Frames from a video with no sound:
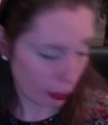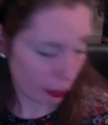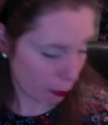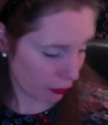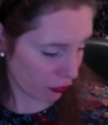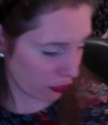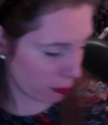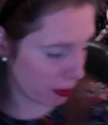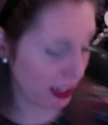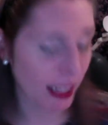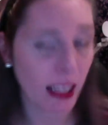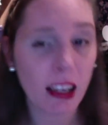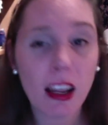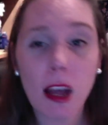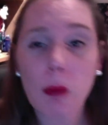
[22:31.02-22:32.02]
but for me,
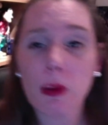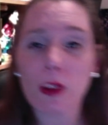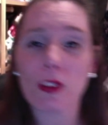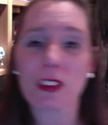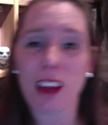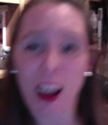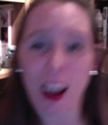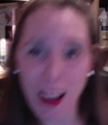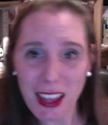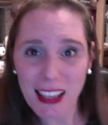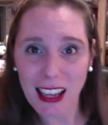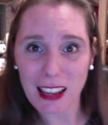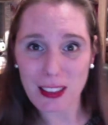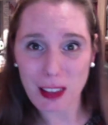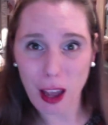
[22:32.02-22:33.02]
because I
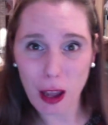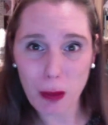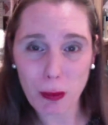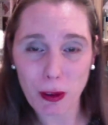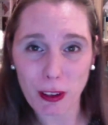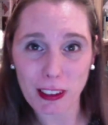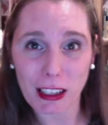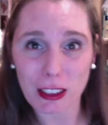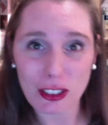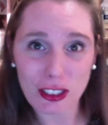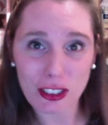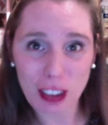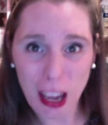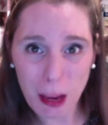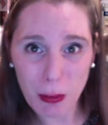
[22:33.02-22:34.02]
get to open and
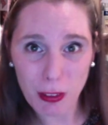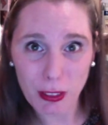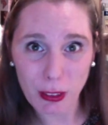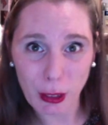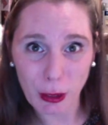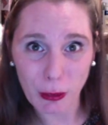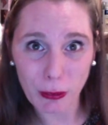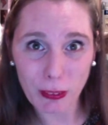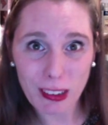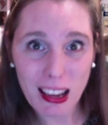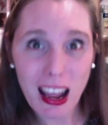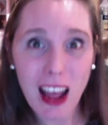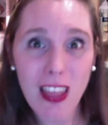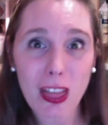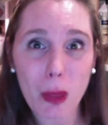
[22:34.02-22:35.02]
share with you
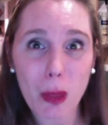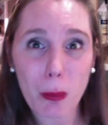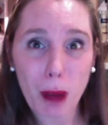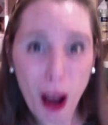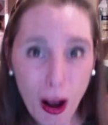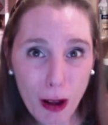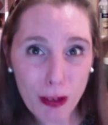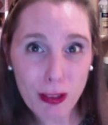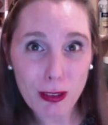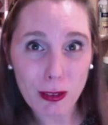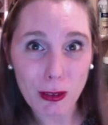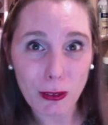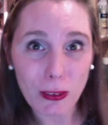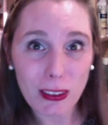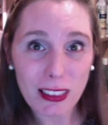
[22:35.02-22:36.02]
the
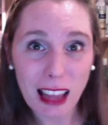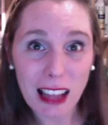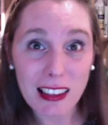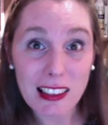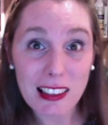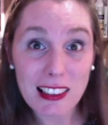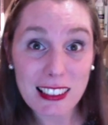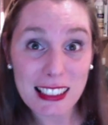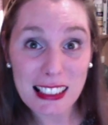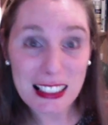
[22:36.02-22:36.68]
parcel that the Skinnies